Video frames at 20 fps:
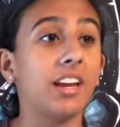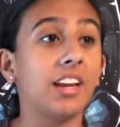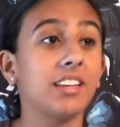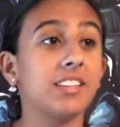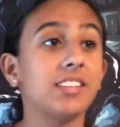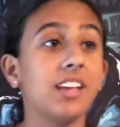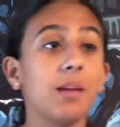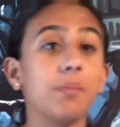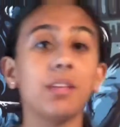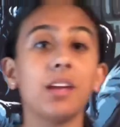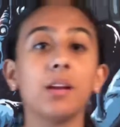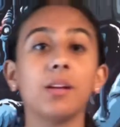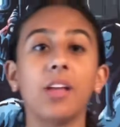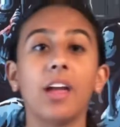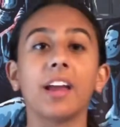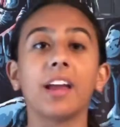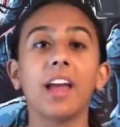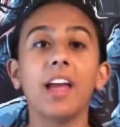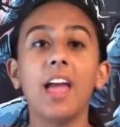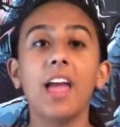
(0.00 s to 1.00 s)
Same thing,
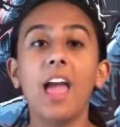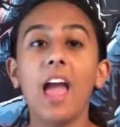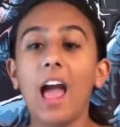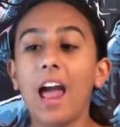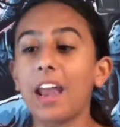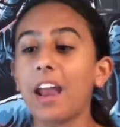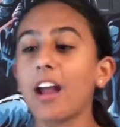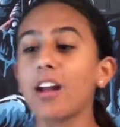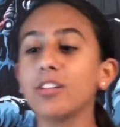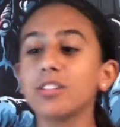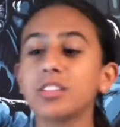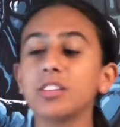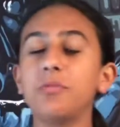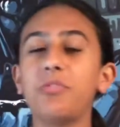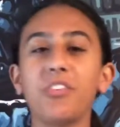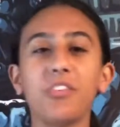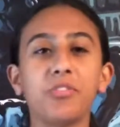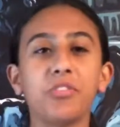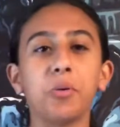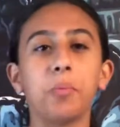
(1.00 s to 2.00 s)
and I
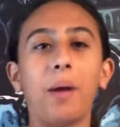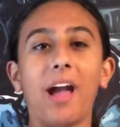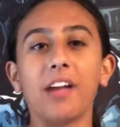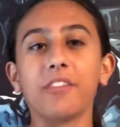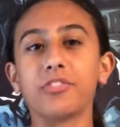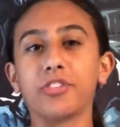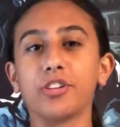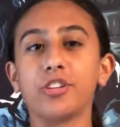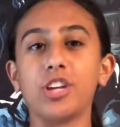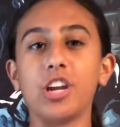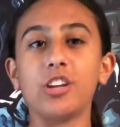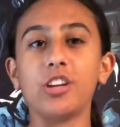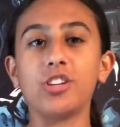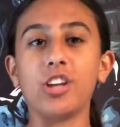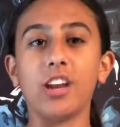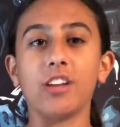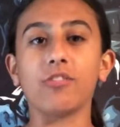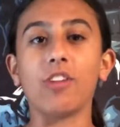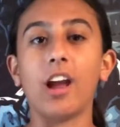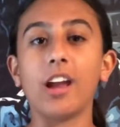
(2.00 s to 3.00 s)
honestly feel bad for JJ
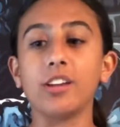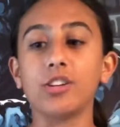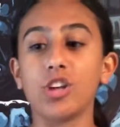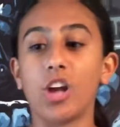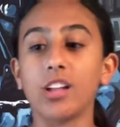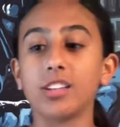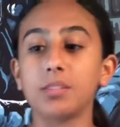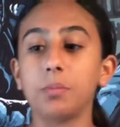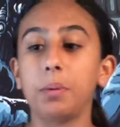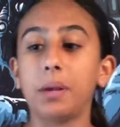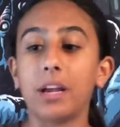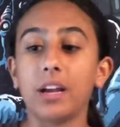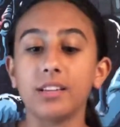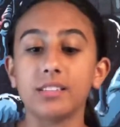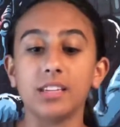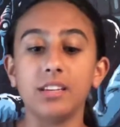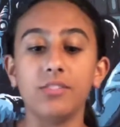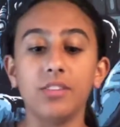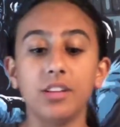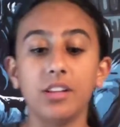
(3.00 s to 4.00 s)
and Rian Johnson
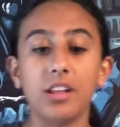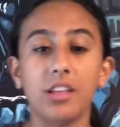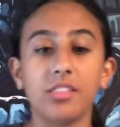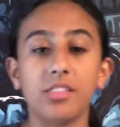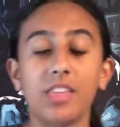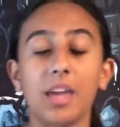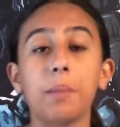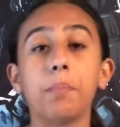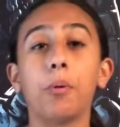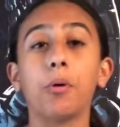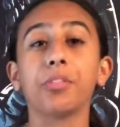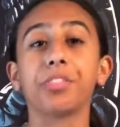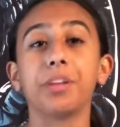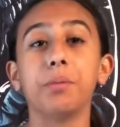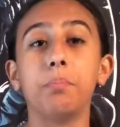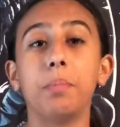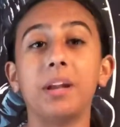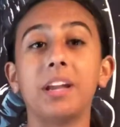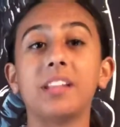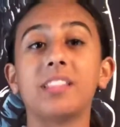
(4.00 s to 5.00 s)
because they both
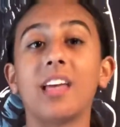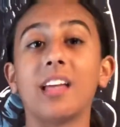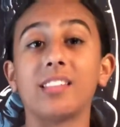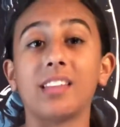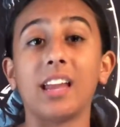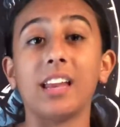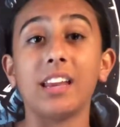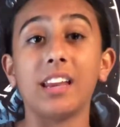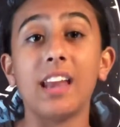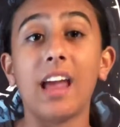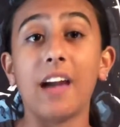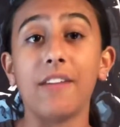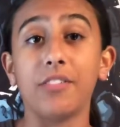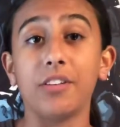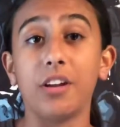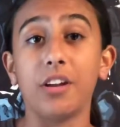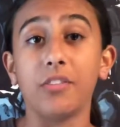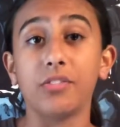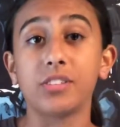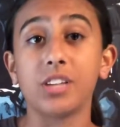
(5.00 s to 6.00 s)
admitted that they didn't have
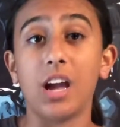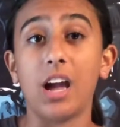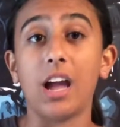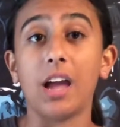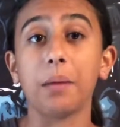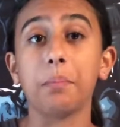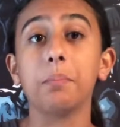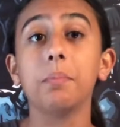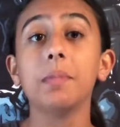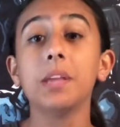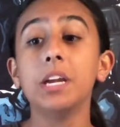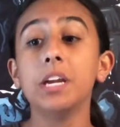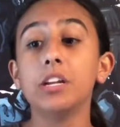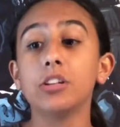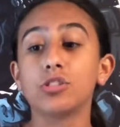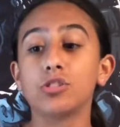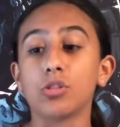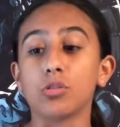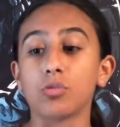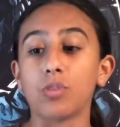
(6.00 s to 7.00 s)
enough time
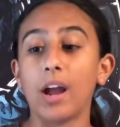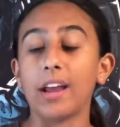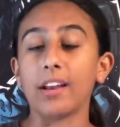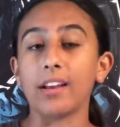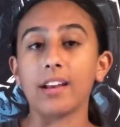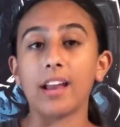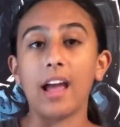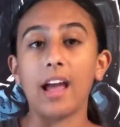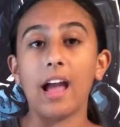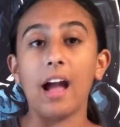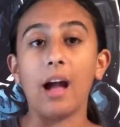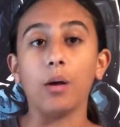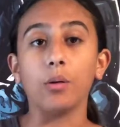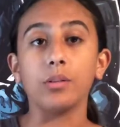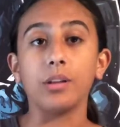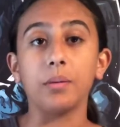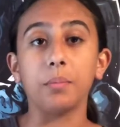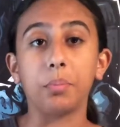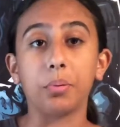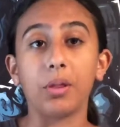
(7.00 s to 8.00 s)
to write
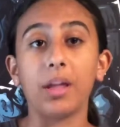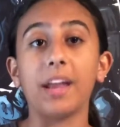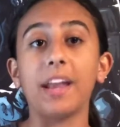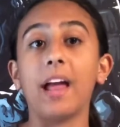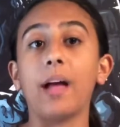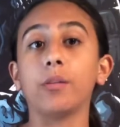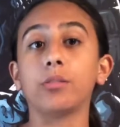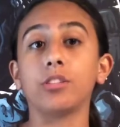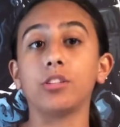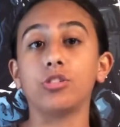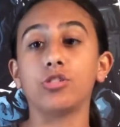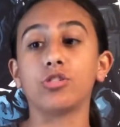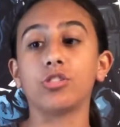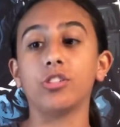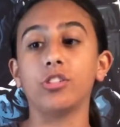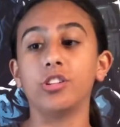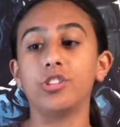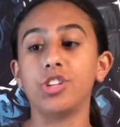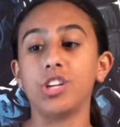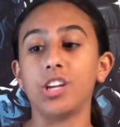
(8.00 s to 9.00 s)
out and plan out this
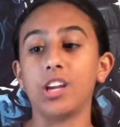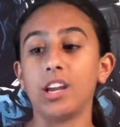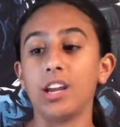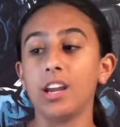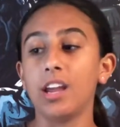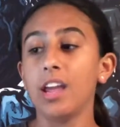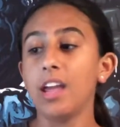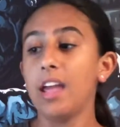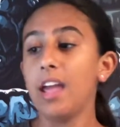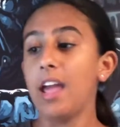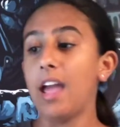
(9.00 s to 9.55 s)
trilogy.